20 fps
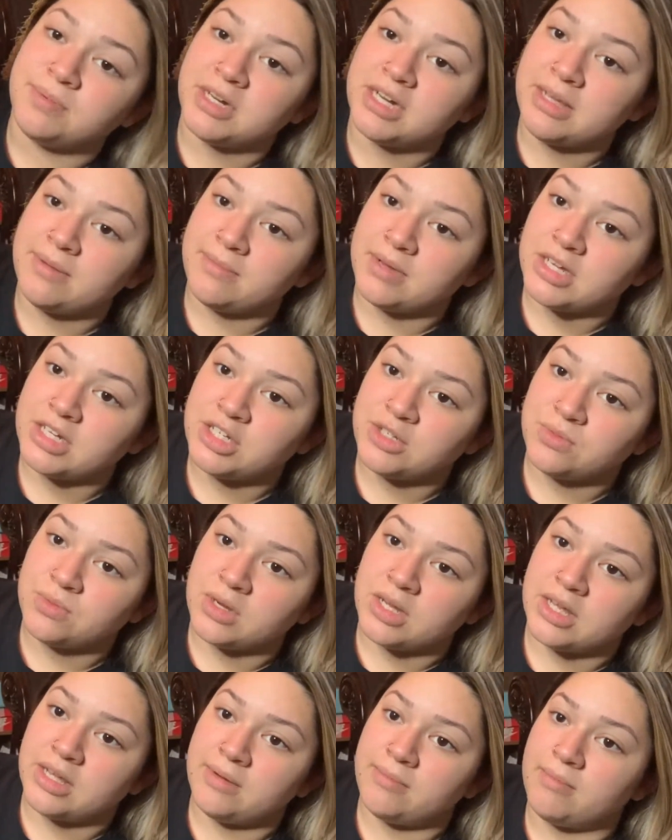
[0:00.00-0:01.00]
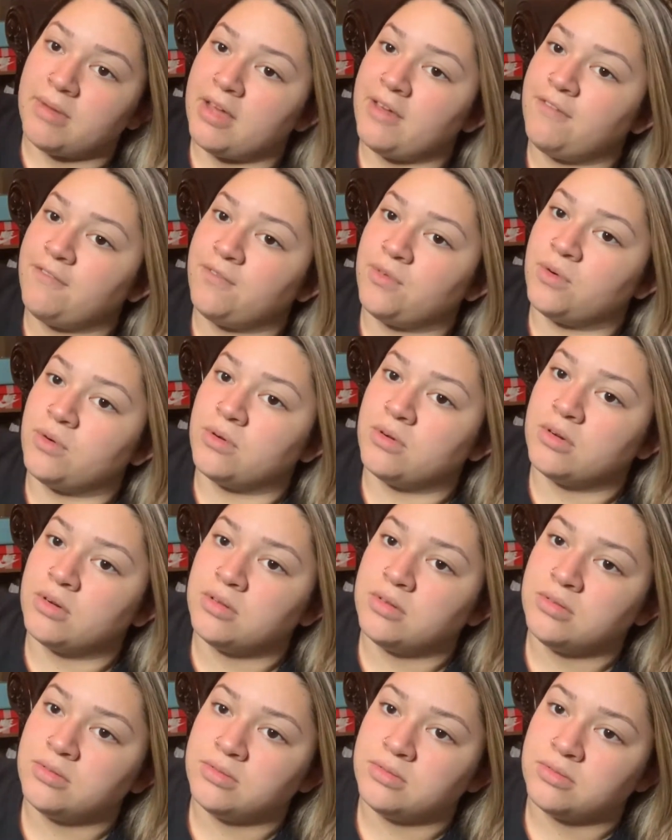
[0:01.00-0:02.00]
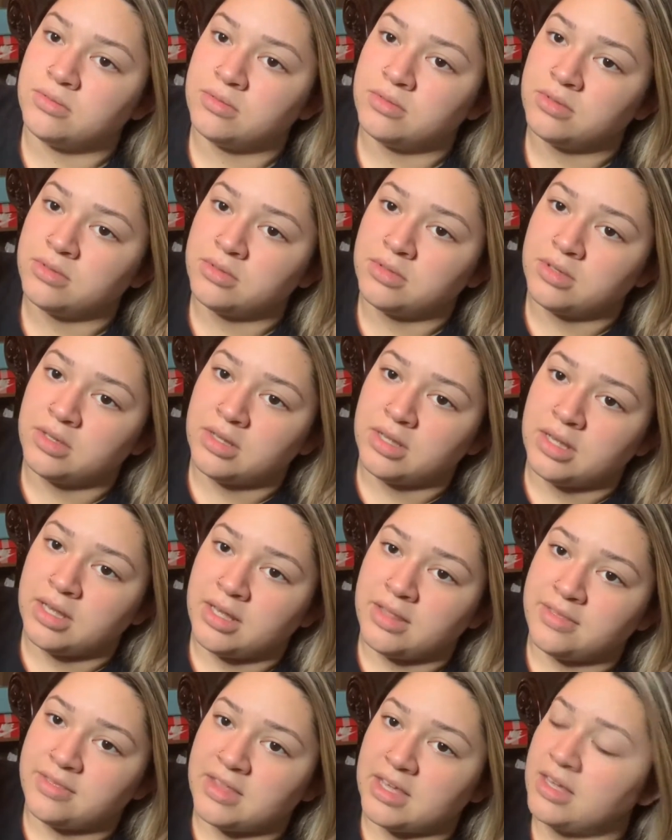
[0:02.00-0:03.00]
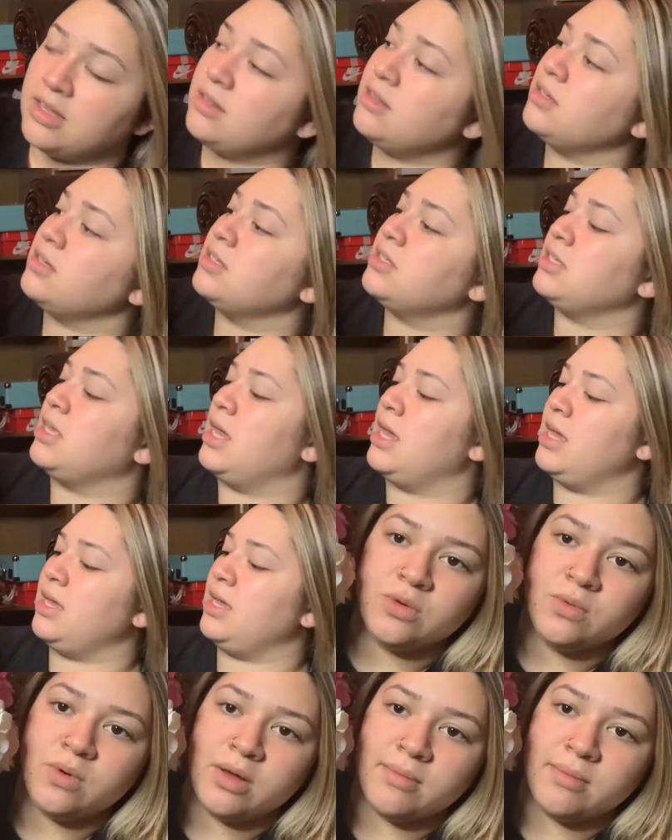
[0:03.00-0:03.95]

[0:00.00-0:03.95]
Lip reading: much what my full thing looks like.